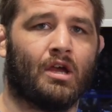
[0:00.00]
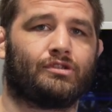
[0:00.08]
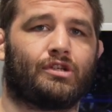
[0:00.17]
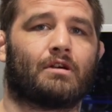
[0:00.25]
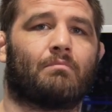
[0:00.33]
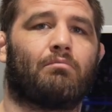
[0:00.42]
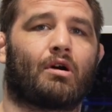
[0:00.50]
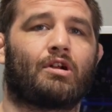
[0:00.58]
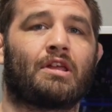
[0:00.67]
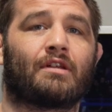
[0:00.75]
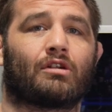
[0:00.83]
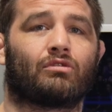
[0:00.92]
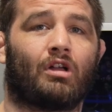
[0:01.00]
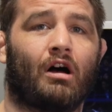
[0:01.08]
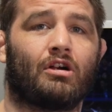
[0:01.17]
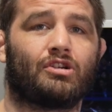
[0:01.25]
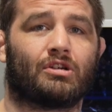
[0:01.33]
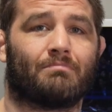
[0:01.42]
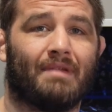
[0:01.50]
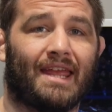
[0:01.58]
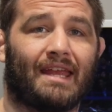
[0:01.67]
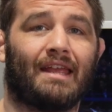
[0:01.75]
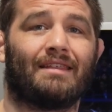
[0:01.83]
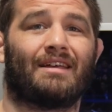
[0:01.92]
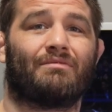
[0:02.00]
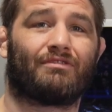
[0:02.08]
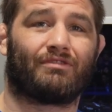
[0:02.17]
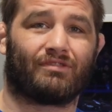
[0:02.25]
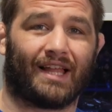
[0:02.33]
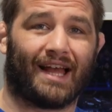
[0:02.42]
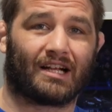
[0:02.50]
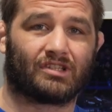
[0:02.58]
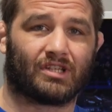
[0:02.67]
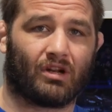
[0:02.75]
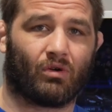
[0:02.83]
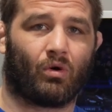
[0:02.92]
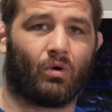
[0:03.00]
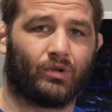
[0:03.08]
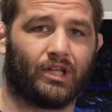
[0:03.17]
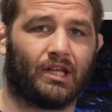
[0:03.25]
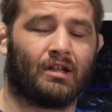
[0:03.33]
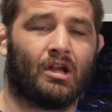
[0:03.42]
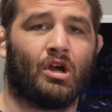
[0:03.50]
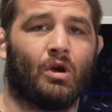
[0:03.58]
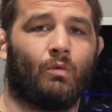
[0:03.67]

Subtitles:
So you're burning their lungs, you're making them flex and hold it,